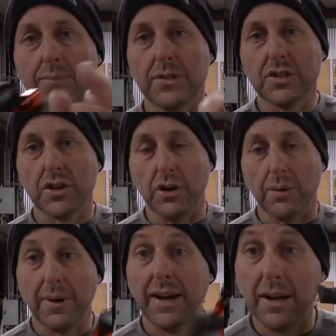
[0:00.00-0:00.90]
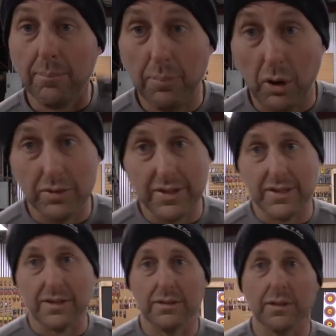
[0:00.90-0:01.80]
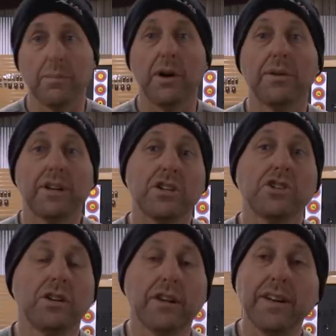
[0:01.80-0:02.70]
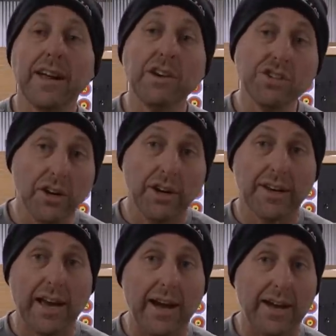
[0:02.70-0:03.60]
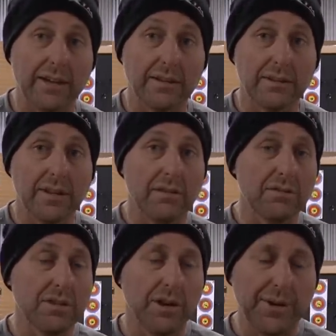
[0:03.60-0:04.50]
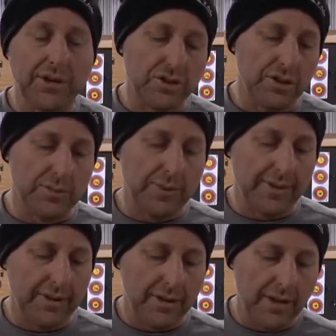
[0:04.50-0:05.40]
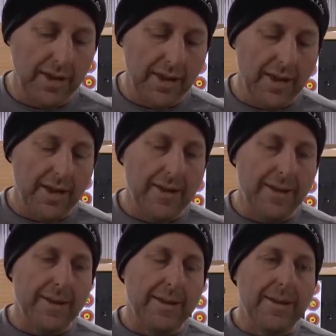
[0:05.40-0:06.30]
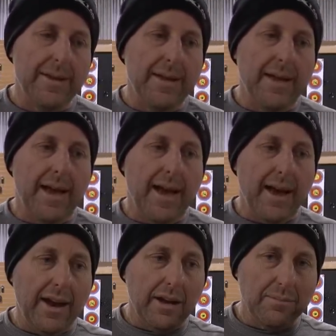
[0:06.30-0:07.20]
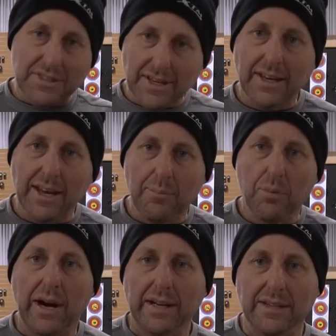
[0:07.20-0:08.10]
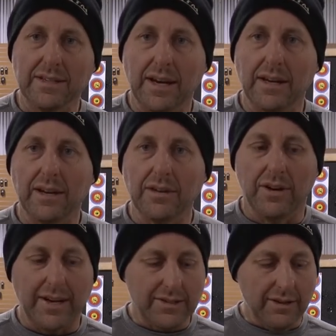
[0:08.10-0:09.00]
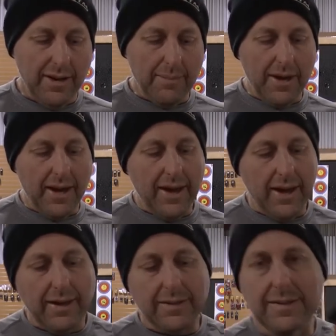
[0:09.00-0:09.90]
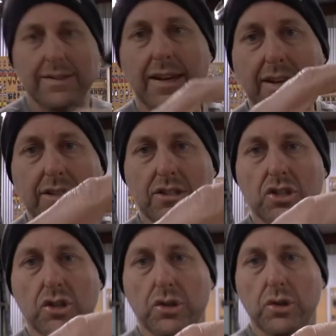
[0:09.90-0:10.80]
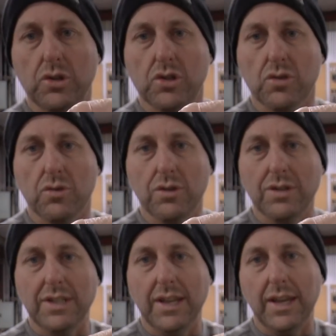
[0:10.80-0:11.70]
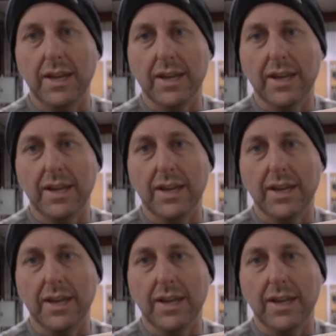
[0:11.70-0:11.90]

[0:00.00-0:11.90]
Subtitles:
scope. And I bolted this on the bow and I shot it. Now I shot okay. There was no issues with it. And I'm sitting here practicing at night time and these two screws here